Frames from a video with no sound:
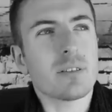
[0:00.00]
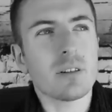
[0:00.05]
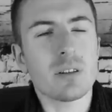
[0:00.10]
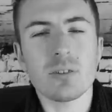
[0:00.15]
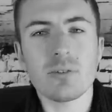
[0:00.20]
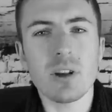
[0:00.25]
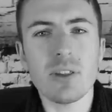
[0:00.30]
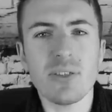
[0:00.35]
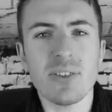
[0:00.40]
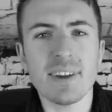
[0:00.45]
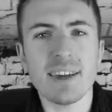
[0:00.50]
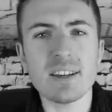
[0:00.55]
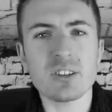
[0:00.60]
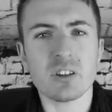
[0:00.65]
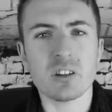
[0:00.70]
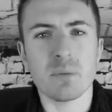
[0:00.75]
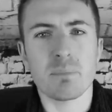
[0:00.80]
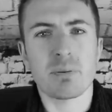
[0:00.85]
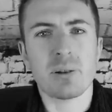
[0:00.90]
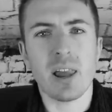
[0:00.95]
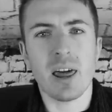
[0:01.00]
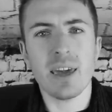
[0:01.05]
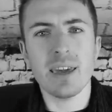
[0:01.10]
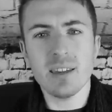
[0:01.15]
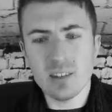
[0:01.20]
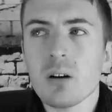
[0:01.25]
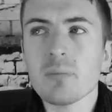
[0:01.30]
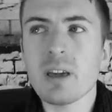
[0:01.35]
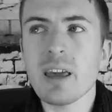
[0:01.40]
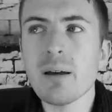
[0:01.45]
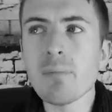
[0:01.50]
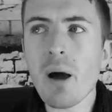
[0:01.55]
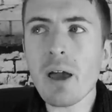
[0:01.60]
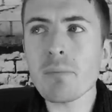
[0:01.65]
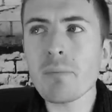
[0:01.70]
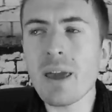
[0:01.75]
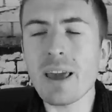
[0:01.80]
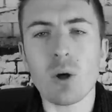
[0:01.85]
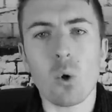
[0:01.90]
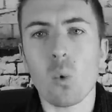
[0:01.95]
do you really think he's gonna play? I mean, he
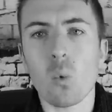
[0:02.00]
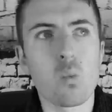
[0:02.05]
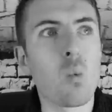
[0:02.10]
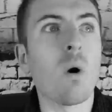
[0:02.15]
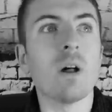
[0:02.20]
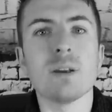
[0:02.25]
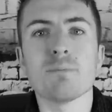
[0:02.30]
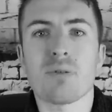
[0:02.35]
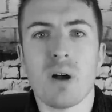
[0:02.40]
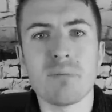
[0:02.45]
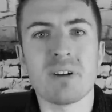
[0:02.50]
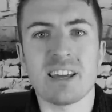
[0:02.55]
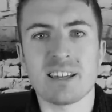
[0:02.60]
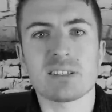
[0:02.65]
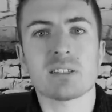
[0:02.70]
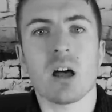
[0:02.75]
might make one Premier League